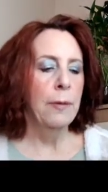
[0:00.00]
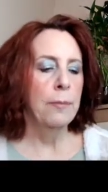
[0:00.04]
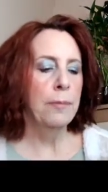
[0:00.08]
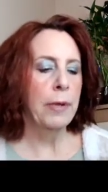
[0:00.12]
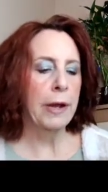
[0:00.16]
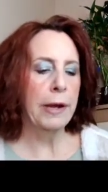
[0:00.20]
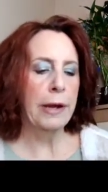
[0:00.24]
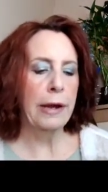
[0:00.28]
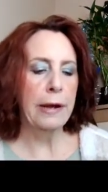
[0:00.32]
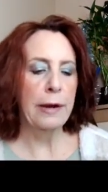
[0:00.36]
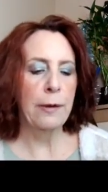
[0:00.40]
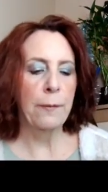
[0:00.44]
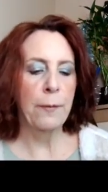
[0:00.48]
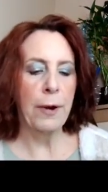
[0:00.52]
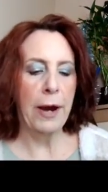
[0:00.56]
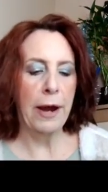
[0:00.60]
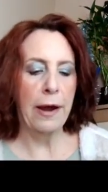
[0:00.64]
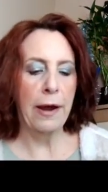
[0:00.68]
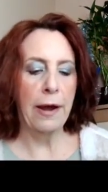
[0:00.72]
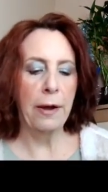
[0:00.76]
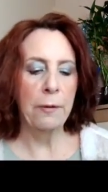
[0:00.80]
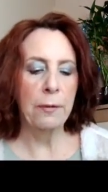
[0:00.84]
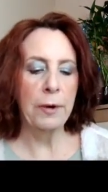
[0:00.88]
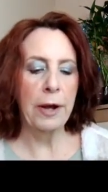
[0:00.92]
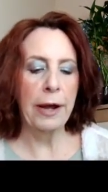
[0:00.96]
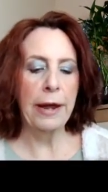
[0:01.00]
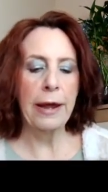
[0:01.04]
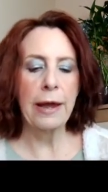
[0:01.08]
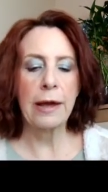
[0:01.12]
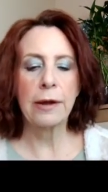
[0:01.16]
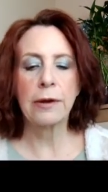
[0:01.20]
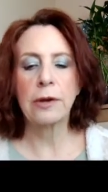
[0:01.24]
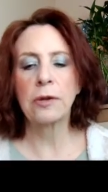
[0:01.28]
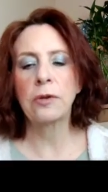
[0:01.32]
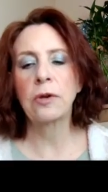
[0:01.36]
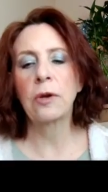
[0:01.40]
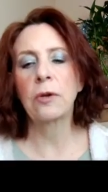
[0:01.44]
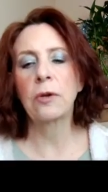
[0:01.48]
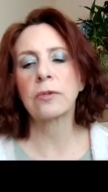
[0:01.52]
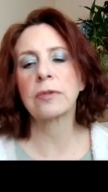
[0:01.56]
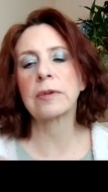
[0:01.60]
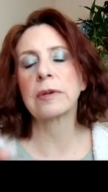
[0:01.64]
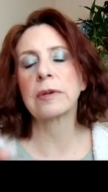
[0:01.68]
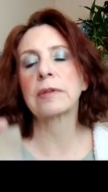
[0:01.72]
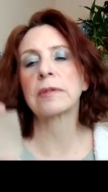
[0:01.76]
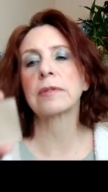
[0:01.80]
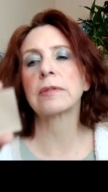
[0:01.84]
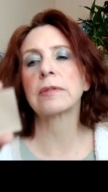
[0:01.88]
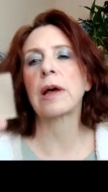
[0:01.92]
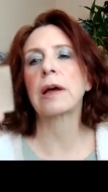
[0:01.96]
But anyway, I went ahead and used
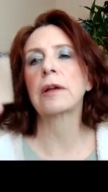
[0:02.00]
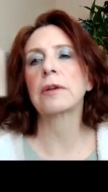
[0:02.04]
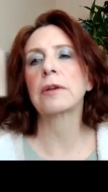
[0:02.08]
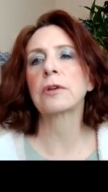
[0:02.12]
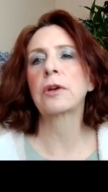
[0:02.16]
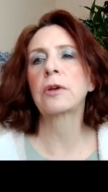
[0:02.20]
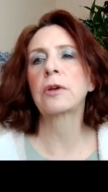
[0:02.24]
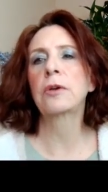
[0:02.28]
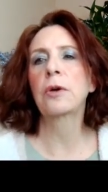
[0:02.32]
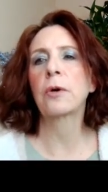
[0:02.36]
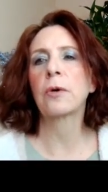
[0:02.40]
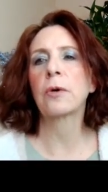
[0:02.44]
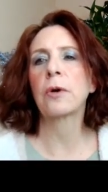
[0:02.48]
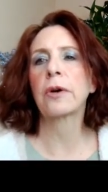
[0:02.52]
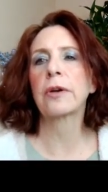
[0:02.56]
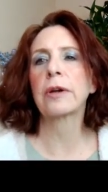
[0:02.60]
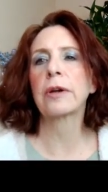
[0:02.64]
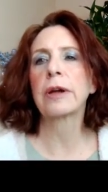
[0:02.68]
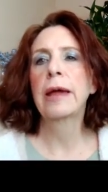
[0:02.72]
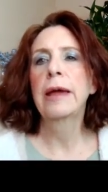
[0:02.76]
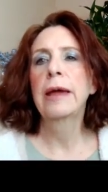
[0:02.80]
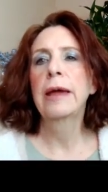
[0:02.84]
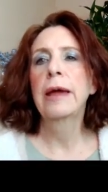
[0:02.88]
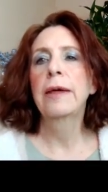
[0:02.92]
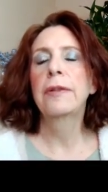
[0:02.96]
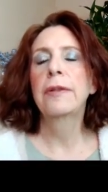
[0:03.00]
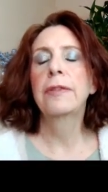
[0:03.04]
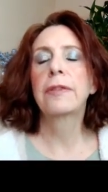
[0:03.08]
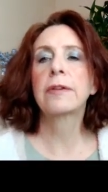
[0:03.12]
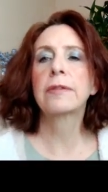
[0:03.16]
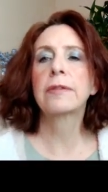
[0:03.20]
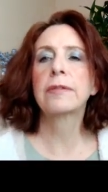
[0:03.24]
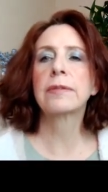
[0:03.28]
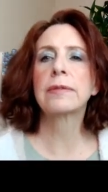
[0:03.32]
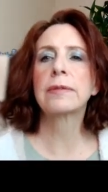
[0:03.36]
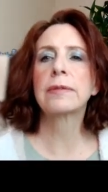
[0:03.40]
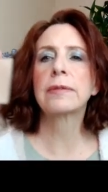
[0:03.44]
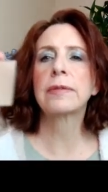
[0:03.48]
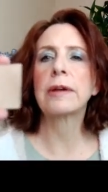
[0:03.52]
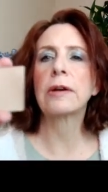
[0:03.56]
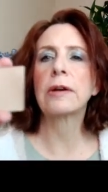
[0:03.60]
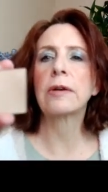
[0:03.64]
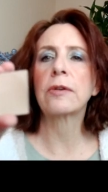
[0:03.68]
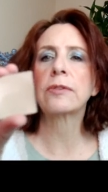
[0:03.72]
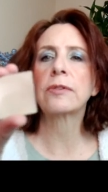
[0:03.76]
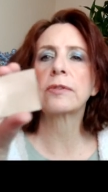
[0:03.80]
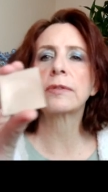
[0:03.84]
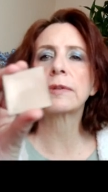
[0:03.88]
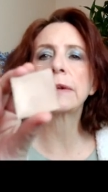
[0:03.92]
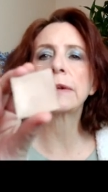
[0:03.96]
the Salt New York. This is
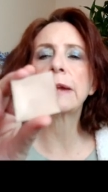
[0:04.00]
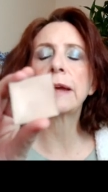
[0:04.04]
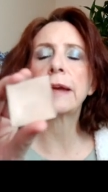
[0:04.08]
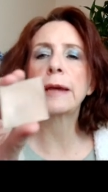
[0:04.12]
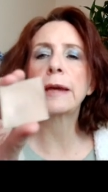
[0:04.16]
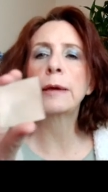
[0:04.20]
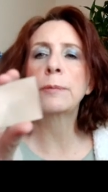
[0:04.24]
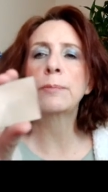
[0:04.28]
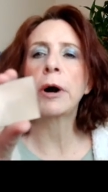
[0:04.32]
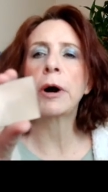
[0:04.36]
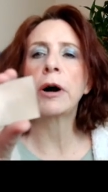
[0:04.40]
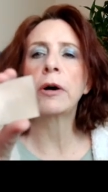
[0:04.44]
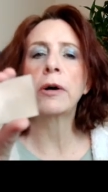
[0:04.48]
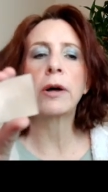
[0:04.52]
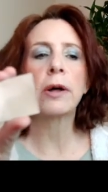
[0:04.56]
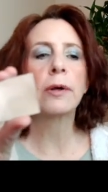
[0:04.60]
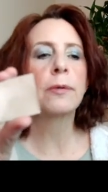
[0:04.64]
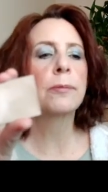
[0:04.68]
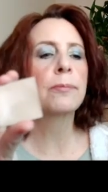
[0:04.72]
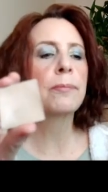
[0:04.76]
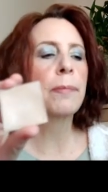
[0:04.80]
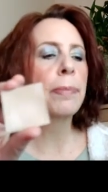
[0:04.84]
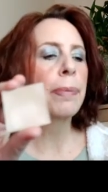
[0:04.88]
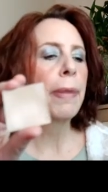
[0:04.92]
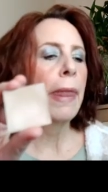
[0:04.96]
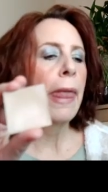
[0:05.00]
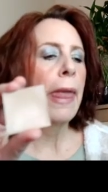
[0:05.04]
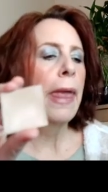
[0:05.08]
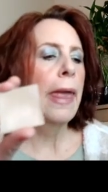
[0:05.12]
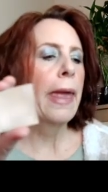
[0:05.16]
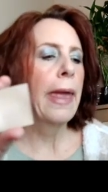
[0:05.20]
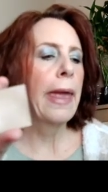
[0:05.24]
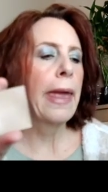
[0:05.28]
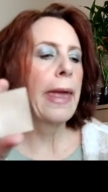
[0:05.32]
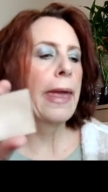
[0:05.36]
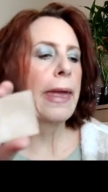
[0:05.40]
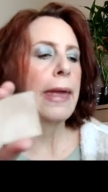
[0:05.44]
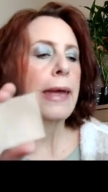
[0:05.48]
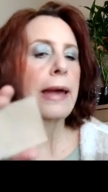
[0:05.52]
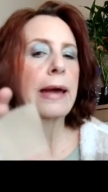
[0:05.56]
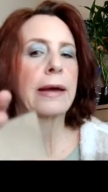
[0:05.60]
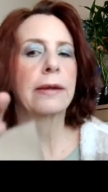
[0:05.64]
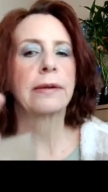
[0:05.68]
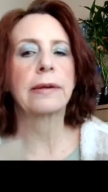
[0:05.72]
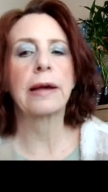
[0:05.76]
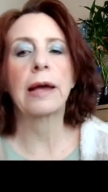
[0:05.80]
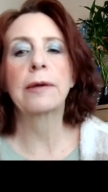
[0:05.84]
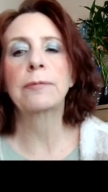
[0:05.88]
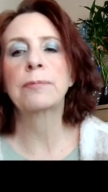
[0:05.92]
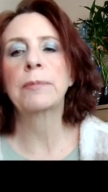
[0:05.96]
their Sneaky Balm.
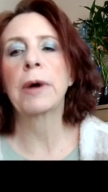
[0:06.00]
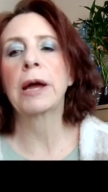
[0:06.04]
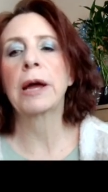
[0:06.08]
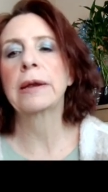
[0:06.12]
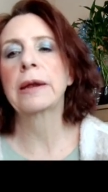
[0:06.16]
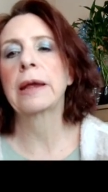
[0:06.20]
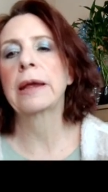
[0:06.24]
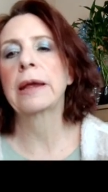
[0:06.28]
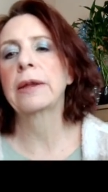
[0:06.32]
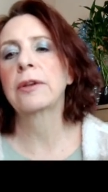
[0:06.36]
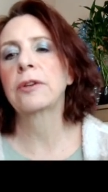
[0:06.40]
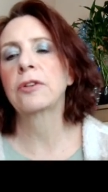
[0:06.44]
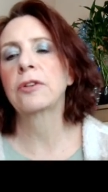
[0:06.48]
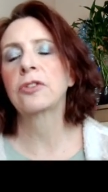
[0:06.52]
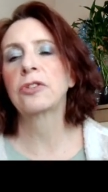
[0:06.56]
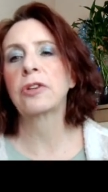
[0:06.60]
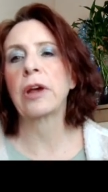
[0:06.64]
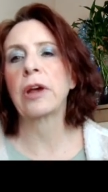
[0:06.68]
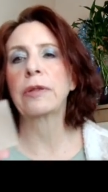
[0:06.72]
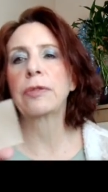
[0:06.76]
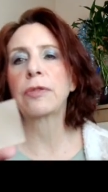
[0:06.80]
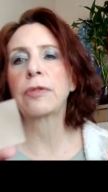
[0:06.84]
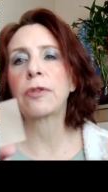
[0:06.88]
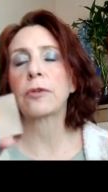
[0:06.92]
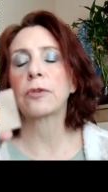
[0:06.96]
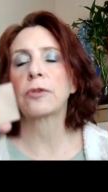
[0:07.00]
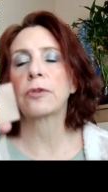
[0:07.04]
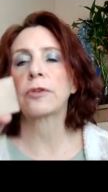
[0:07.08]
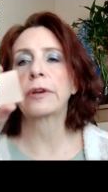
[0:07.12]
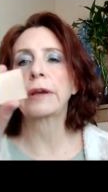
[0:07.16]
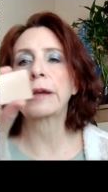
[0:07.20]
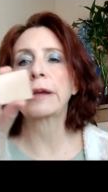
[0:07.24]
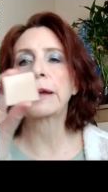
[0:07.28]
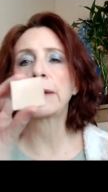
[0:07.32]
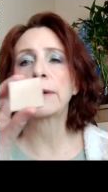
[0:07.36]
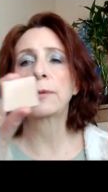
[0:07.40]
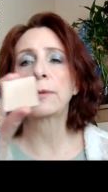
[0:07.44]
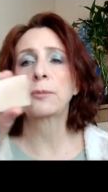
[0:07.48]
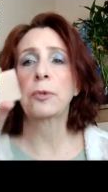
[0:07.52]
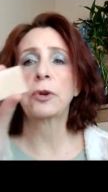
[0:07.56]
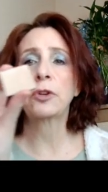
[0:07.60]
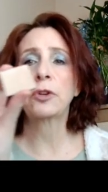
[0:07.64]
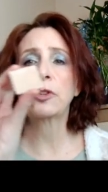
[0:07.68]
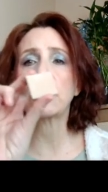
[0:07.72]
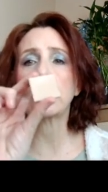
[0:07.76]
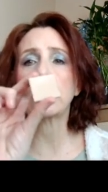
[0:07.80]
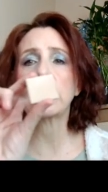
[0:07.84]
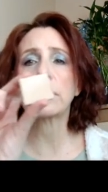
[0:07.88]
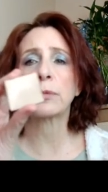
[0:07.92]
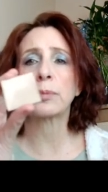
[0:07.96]
And I have mine in shade 13,
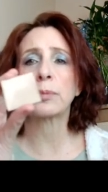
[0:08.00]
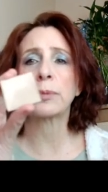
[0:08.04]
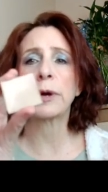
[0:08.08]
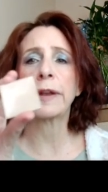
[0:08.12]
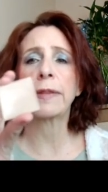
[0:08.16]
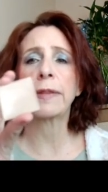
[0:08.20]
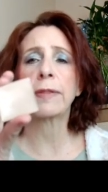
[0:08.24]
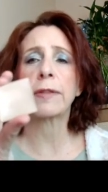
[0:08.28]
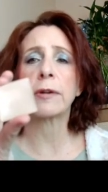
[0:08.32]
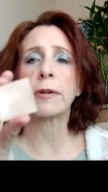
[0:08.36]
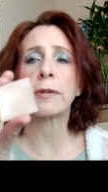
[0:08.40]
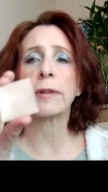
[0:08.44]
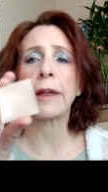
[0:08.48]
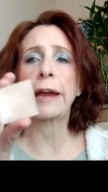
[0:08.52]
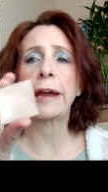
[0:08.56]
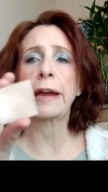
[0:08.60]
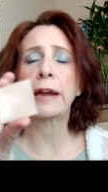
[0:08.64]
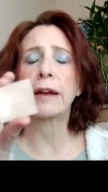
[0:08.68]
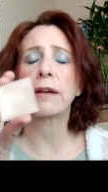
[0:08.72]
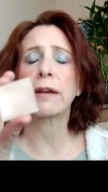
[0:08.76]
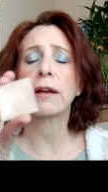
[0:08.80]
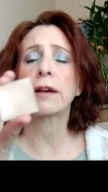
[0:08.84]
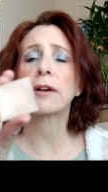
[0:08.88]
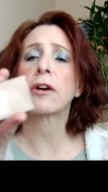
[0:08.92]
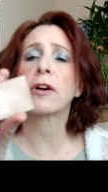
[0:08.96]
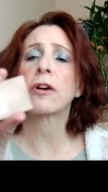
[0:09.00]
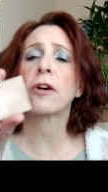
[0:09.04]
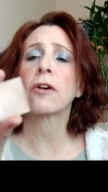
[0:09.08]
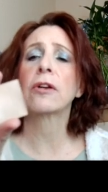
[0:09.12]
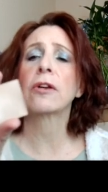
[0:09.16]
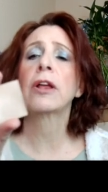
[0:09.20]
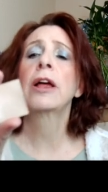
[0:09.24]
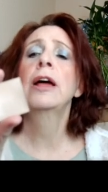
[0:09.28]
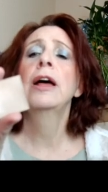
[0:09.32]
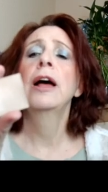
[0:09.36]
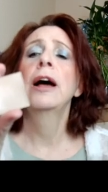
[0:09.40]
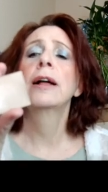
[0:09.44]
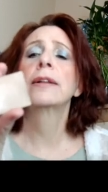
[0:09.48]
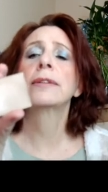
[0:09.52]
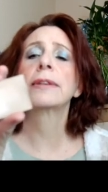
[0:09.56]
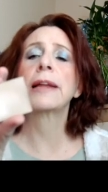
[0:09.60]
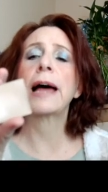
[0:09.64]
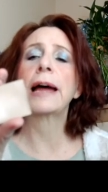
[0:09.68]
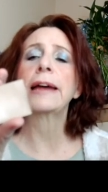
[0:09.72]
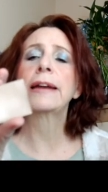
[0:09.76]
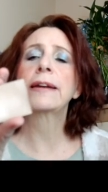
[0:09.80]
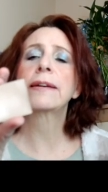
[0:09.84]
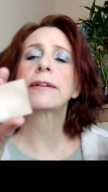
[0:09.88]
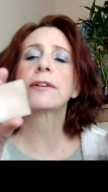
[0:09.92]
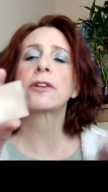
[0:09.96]
which is one of their late or
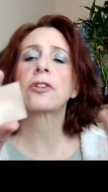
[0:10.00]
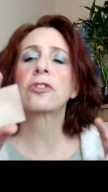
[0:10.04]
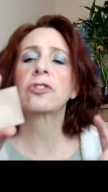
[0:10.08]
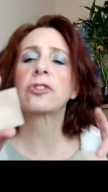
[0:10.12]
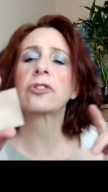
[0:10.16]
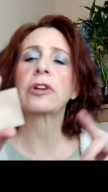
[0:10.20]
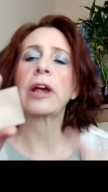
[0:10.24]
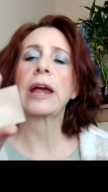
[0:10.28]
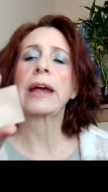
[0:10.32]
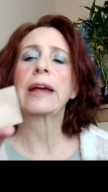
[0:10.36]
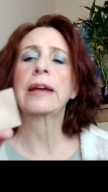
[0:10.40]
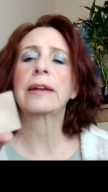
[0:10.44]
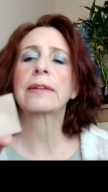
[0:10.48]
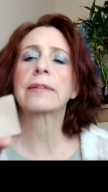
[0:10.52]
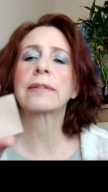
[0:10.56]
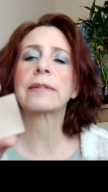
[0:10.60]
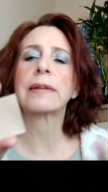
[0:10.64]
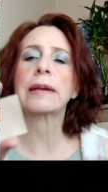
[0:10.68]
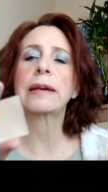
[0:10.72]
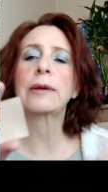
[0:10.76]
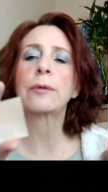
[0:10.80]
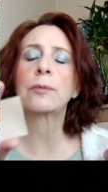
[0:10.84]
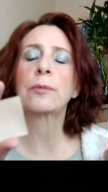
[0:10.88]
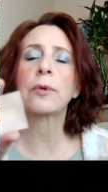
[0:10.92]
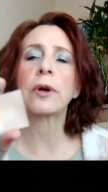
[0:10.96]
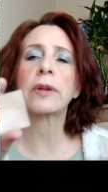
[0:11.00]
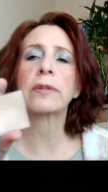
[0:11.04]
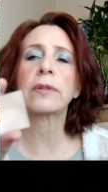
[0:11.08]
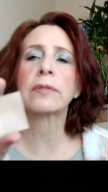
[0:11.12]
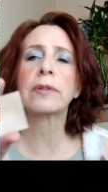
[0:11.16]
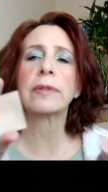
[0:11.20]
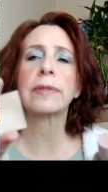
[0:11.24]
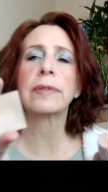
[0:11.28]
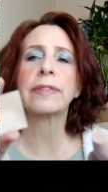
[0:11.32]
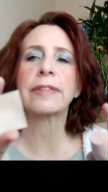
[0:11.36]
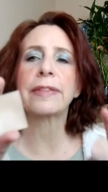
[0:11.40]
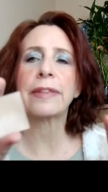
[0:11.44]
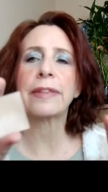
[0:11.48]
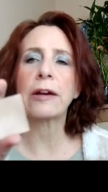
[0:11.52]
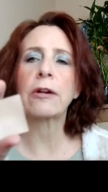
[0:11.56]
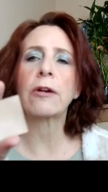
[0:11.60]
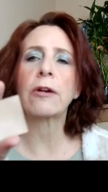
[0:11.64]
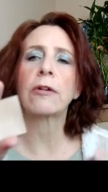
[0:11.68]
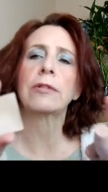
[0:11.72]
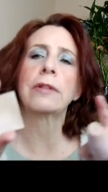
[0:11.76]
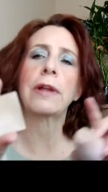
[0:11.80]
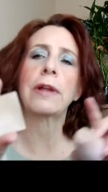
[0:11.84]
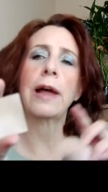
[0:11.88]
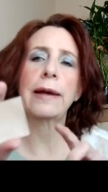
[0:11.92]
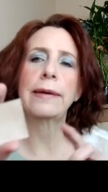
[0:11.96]
lightest shades. It was
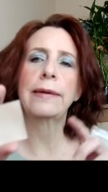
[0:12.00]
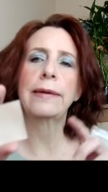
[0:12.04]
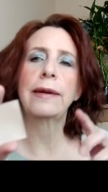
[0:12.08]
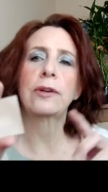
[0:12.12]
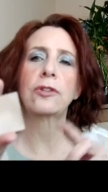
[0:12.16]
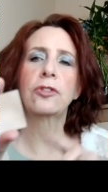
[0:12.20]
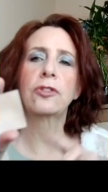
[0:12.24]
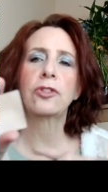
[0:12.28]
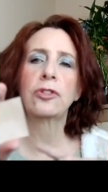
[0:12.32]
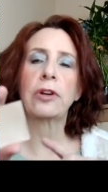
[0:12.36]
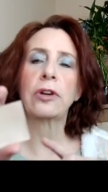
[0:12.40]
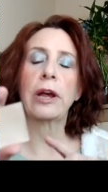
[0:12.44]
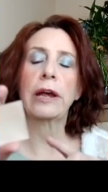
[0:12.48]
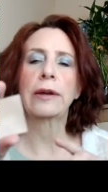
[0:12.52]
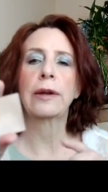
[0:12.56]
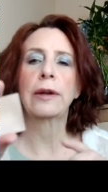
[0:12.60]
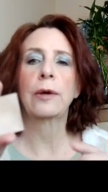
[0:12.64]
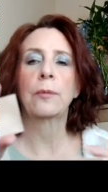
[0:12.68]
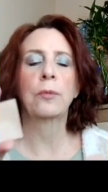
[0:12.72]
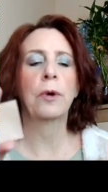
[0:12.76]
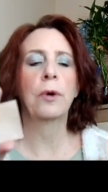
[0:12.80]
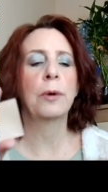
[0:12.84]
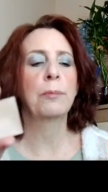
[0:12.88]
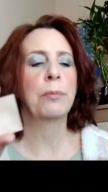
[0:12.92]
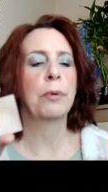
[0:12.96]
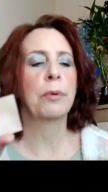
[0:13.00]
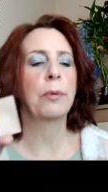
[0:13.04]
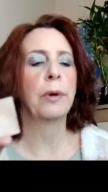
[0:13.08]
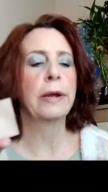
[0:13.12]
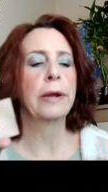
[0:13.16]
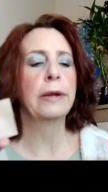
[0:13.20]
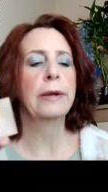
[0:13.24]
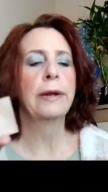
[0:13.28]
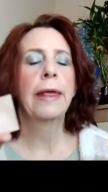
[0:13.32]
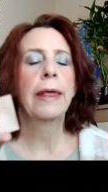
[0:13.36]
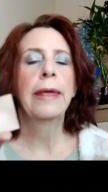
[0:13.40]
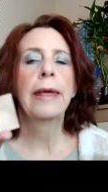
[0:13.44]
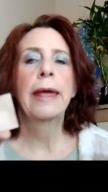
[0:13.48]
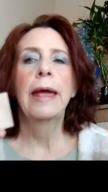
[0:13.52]
their lightest shade at one point.